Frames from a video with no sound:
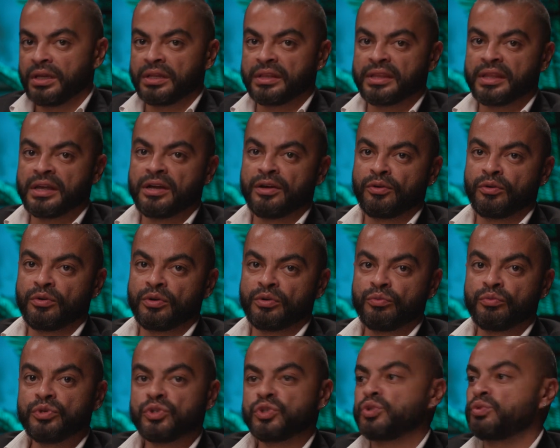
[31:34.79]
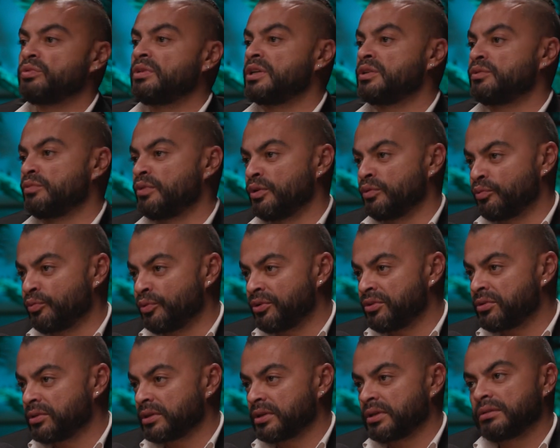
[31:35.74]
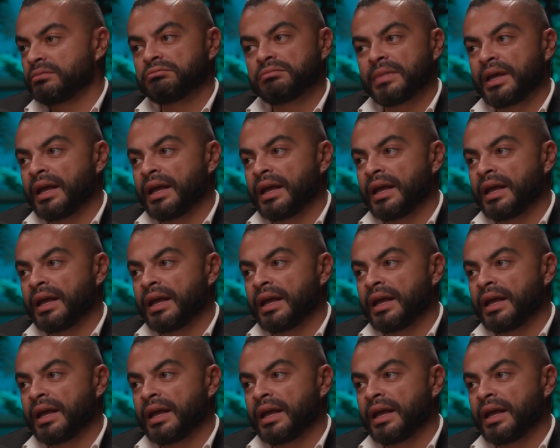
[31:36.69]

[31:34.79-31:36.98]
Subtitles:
Now, which one will work?